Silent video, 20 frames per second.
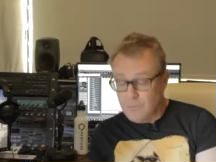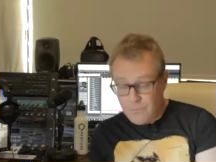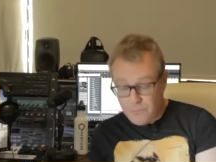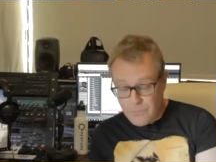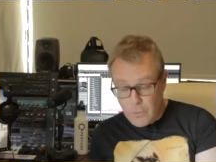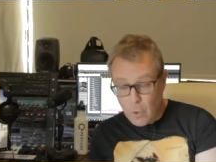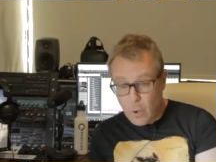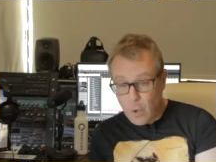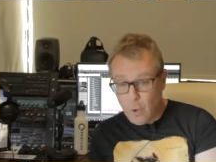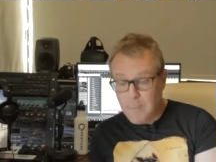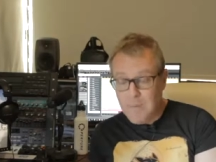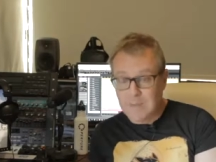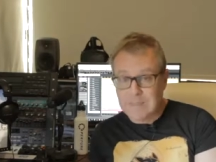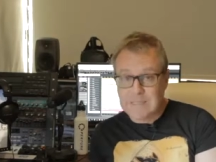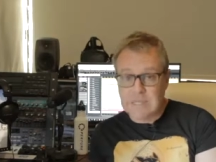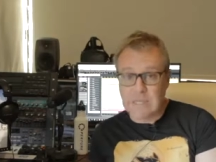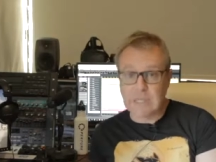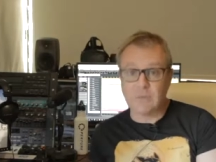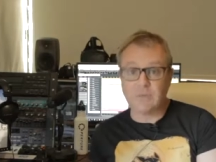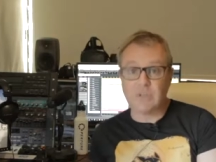film,
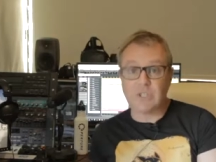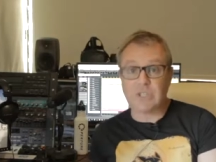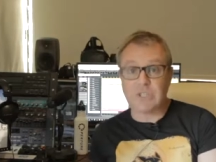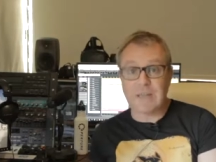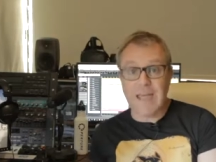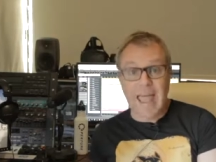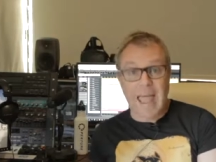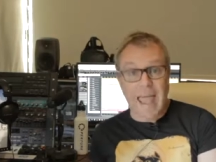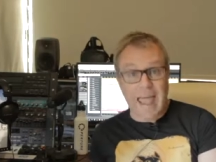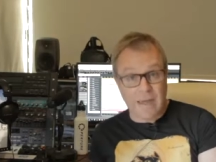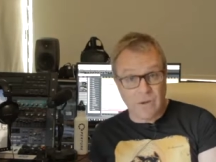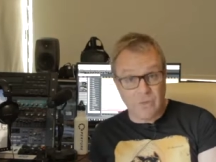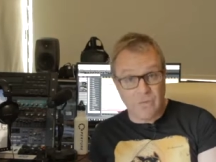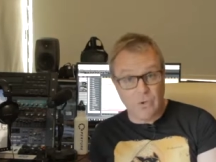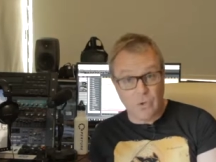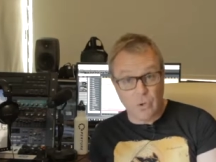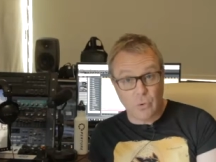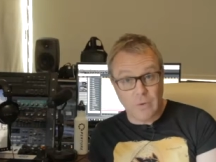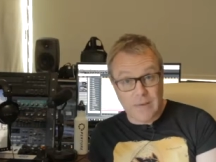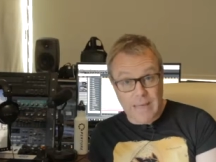television, and the
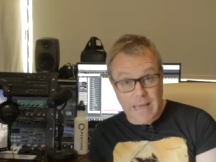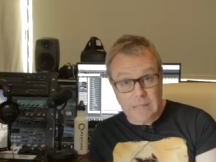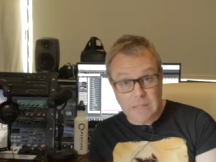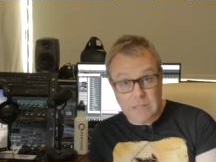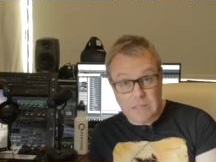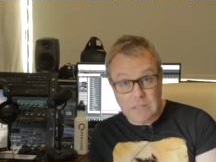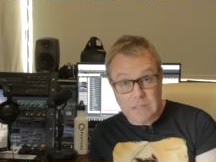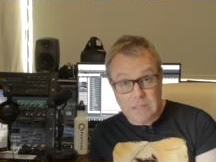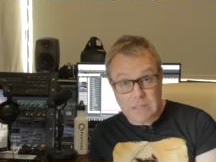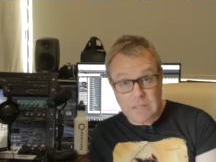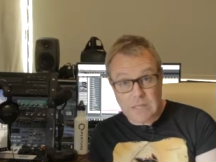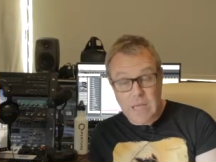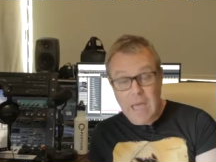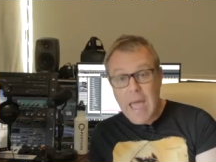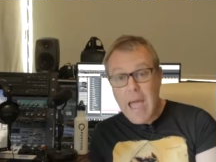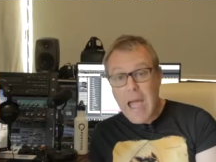new realities.